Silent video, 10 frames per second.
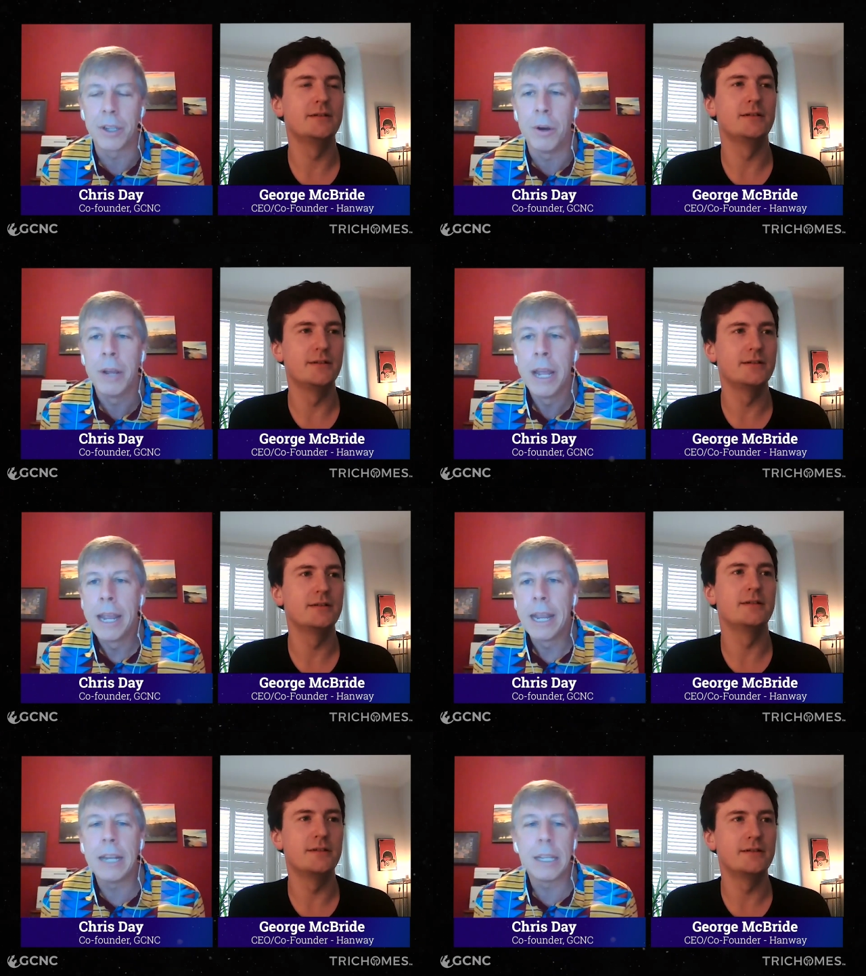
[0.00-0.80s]
Speaker 1: So
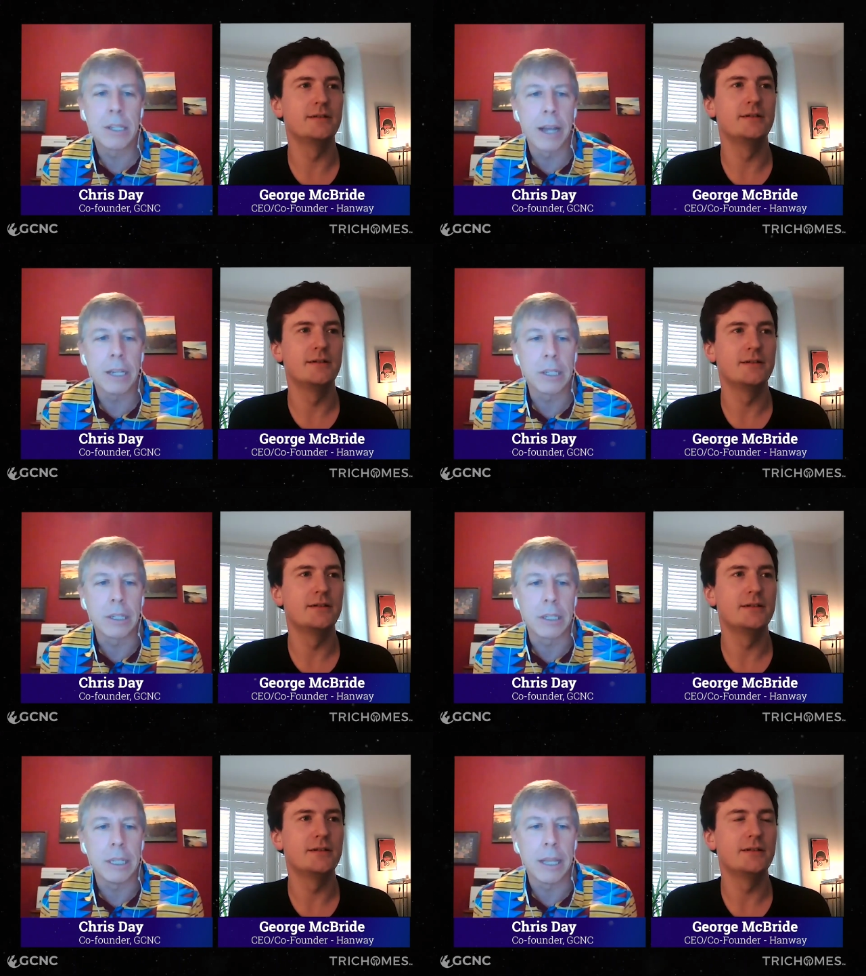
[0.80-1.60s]
it is nice
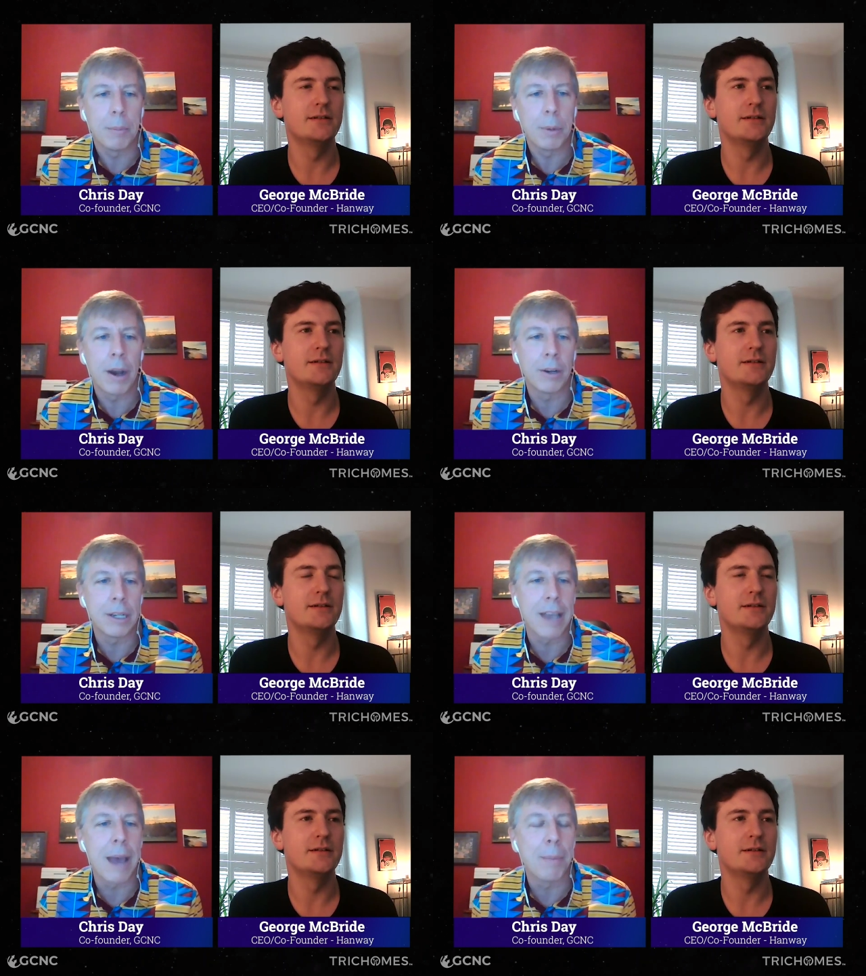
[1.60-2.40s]
to see that
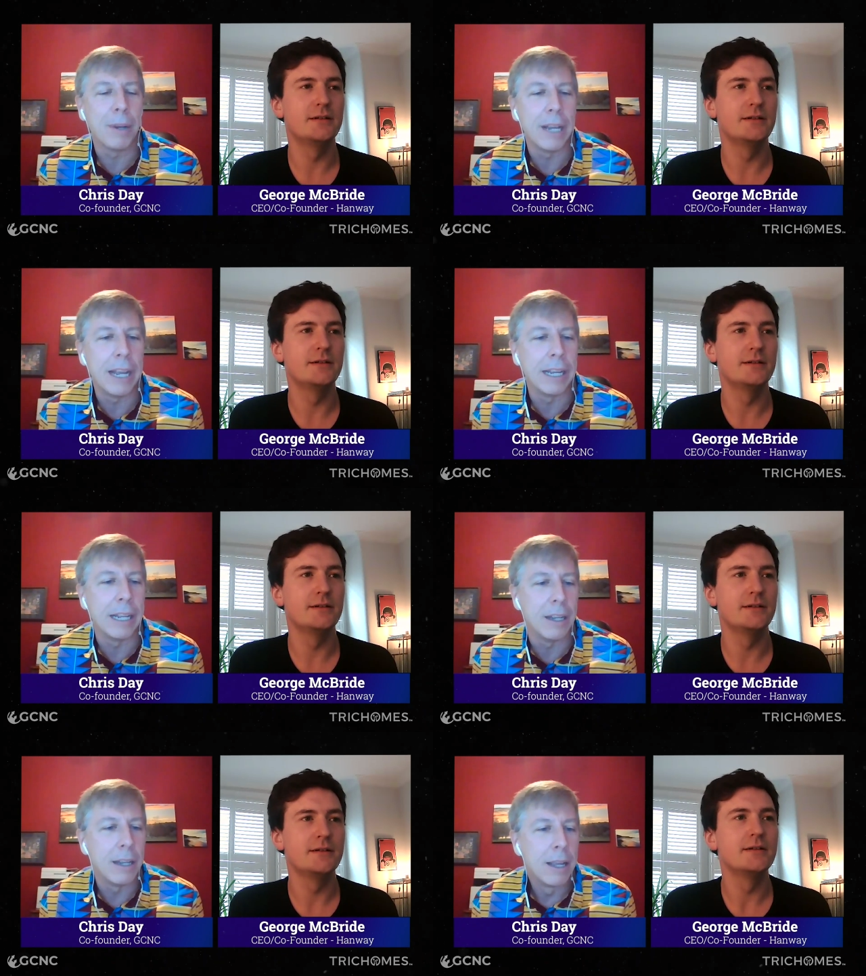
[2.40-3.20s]
progress happening
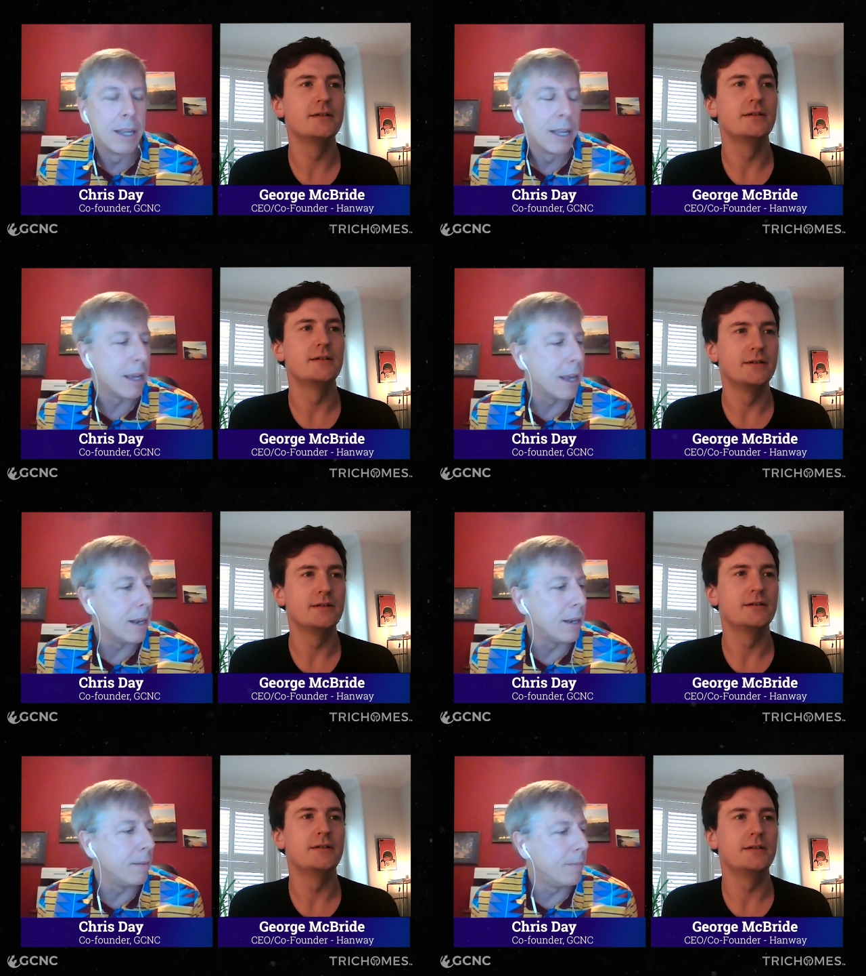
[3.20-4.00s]
and,
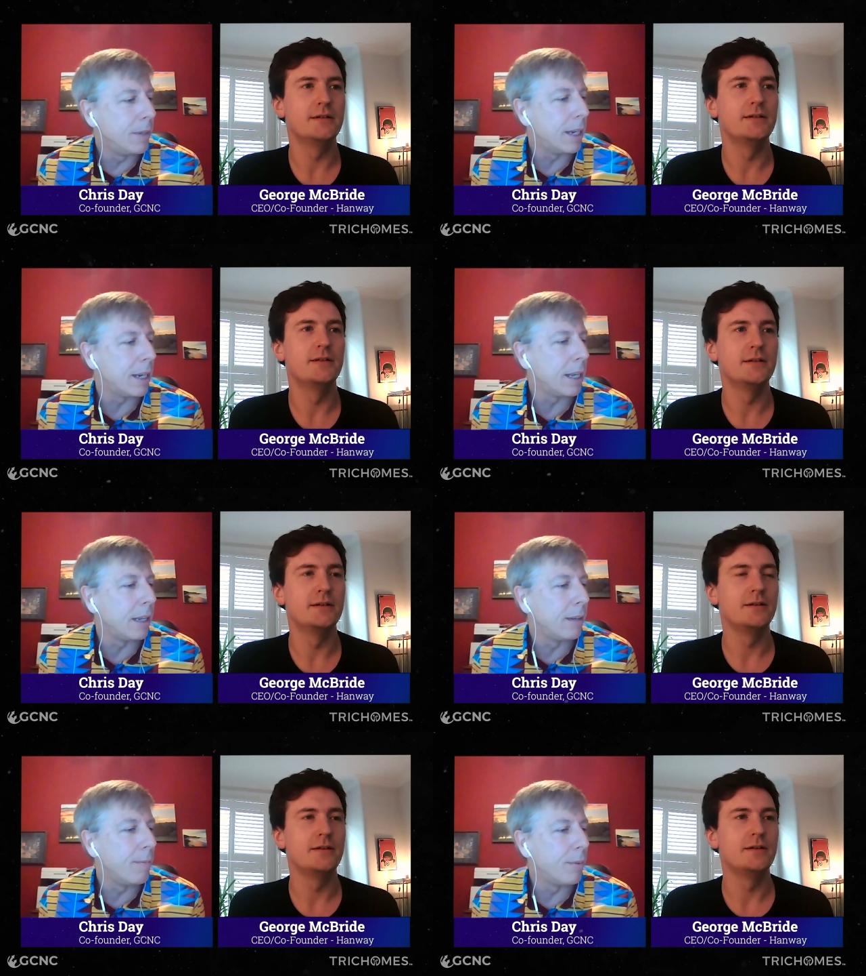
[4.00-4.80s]
and
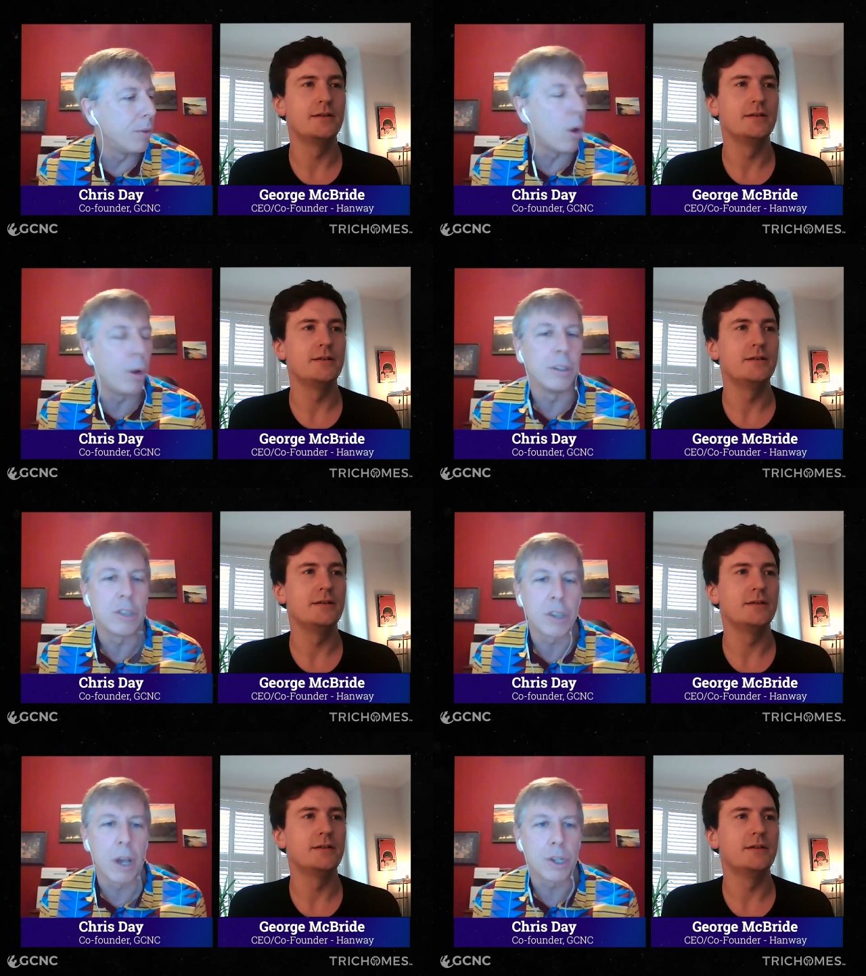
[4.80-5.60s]
getting the whole
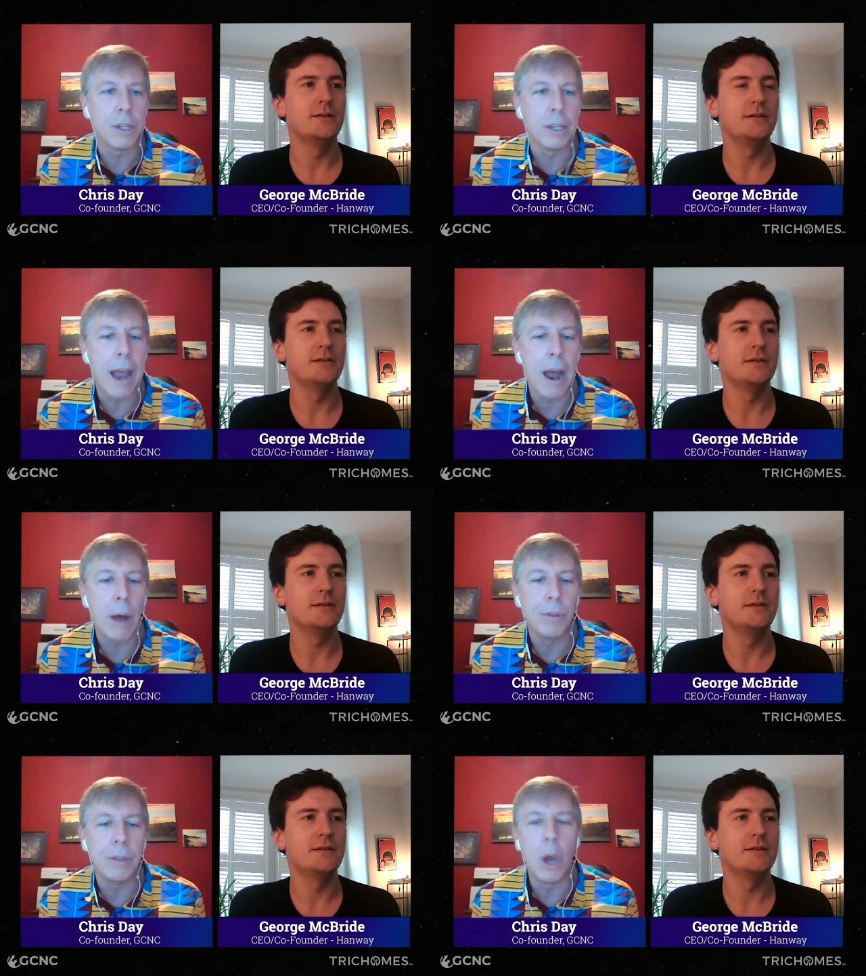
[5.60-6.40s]
discussion
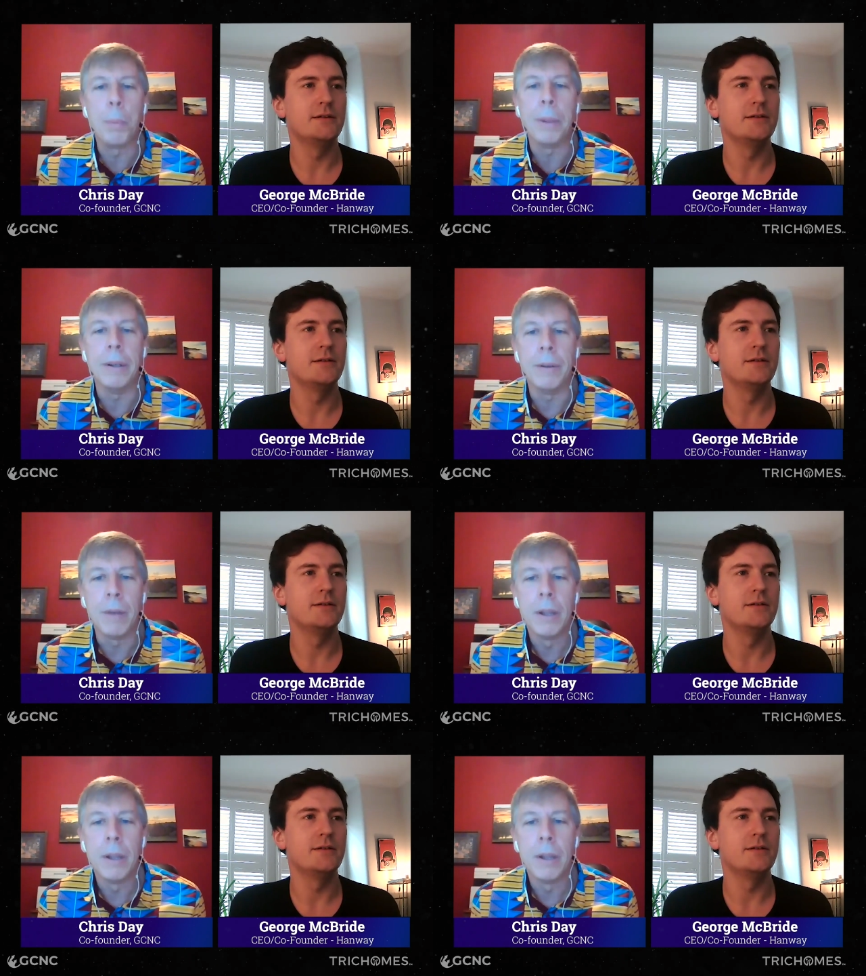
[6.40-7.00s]
out in the open.